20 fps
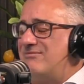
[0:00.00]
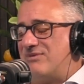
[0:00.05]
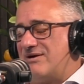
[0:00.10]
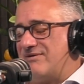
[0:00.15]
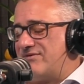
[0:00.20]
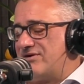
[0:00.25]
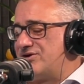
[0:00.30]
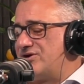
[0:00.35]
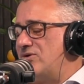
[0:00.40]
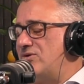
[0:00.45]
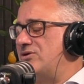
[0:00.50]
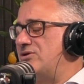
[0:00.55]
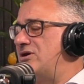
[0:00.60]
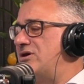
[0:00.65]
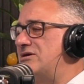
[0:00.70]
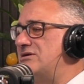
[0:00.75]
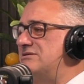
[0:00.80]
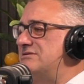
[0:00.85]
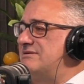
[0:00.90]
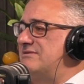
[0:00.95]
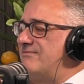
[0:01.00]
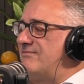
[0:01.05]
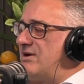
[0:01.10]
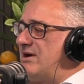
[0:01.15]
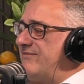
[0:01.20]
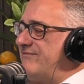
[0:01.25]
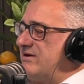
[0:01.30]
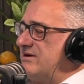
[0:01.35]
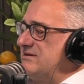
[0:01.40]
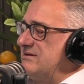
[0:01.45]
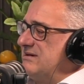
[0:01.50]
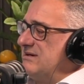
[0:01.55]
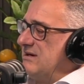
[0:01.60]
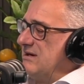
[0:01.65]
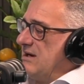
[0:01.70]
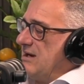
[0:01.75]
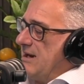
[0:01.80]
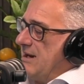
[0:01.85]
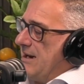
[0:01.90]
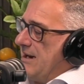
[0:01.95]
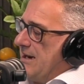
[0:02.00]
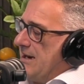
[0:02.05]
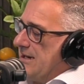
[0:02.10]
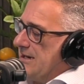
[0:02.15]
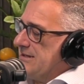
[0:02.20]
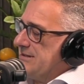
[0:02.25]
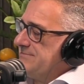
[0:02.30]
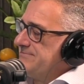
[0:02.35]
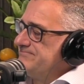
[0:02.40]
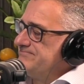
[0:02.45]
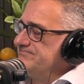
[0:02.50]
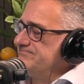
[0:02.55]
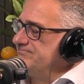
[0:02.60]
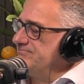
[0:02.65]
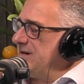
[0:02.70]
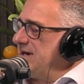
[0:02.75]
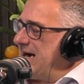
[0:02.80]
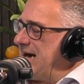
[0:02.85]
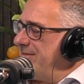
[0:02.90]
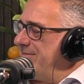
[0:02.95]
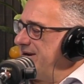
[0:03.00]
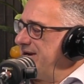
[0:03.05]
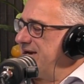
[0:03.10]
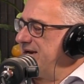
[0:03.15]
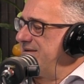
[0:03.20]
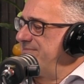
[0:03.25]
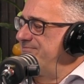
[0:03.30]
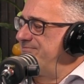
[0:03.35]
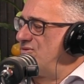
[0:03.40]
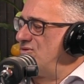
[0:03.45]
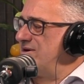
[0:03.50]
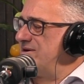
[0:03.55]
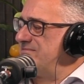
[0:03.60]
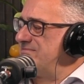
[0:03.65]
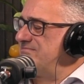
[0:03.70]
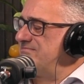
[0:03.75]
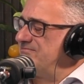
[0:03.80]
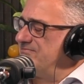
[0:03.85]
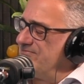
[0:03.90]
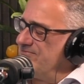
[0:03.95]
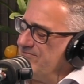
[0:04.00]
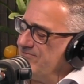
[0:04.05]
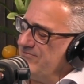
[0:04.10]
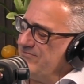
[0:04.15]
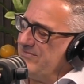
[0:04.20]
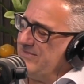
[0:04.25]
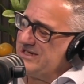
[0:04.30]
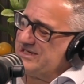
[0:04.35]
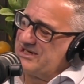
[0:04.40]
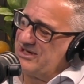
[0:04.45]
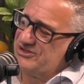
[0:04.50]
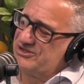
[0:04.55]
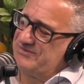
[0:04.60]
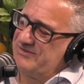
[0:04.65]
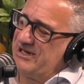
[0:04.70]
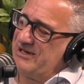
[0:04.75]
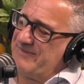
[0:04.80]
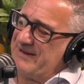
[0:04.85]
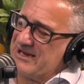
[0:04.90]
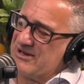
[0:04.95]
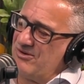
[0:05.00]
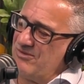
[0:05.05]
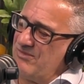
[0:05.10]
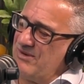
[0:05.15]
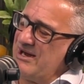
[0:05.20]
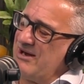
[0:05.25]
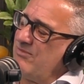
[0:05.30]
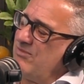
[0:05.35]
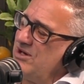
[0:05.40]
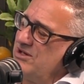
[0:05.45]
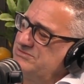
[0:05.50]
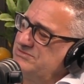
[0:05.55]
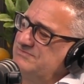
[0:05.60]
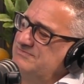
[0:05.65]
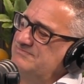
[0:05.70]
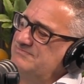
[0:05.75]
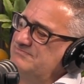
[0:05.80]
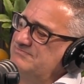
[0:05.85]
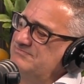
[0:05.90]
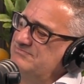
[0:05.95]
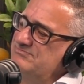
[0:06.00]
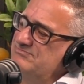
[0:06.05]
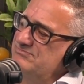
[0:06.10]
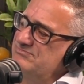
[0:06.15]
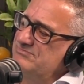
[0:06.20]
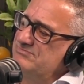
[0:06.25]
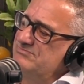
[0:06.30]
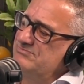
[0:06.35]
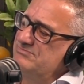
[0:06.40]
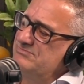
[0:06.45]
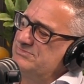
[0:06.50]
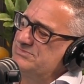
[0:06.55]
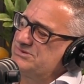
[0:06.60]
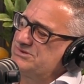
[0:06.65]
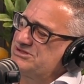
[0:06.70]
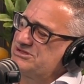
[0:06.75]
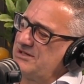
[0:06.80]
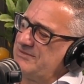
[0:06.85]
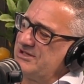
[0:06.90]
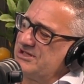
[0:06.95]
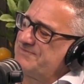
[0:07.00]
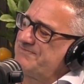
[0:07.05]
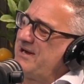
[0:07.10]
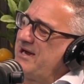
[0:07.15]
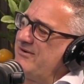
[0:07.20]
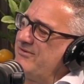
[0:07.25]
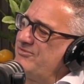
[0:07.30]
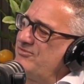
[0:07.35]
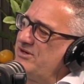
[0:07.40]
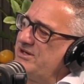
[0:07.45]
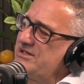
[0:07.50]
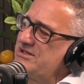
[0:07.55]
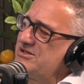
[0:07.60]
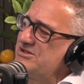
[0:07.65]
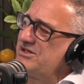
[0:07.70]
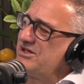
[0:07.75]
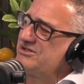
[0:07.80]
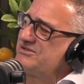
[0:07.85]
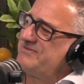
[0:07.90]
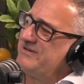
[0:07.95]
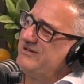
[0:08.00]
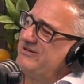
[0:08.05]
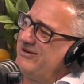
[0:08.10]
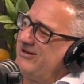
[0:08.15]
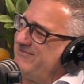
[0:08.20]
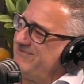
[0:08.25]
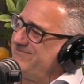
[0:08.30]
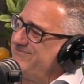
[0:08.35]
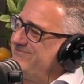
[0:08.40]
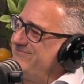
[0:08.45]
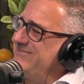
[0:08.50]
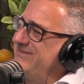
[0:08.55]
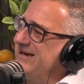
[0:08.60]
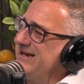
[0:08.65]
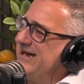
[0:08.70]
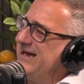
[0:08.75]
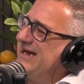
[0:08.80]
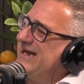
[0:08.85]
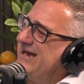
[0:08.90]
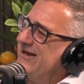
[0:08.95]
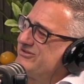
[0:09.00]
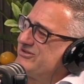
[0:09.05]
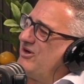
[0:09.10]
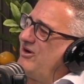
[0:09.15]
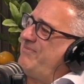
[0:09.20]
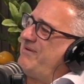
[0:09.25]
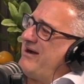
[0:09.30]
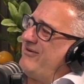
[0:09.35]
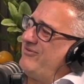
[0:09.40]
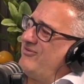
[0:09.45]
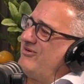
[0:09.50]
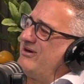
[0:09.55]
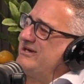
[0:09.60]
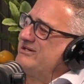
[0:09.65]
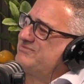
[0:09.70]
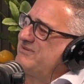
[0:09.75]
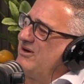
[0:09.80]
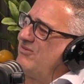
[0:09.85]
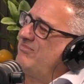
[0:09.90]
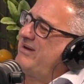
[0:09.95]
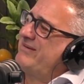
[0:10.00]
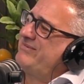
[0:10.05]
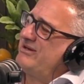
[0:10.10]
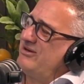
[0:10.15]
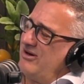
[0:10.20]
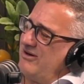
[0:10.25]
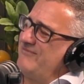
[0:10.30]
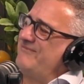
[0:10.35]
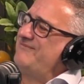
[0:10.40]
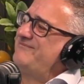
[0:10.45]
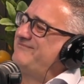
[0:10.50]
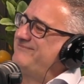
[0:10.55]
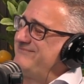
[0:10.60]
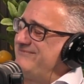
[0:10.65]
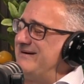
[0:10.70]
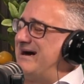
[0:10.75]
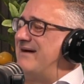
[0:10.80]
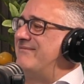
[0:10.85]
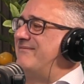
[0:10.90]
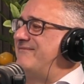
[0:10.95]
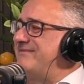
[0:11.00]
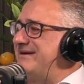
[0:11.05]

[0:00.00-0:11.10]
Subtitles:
Whether I do or not, whatever. I mean, then putting my social media back on where I weren't so much paranoid, because I used to be there was a lot of paranoia as well, maybe a lot of other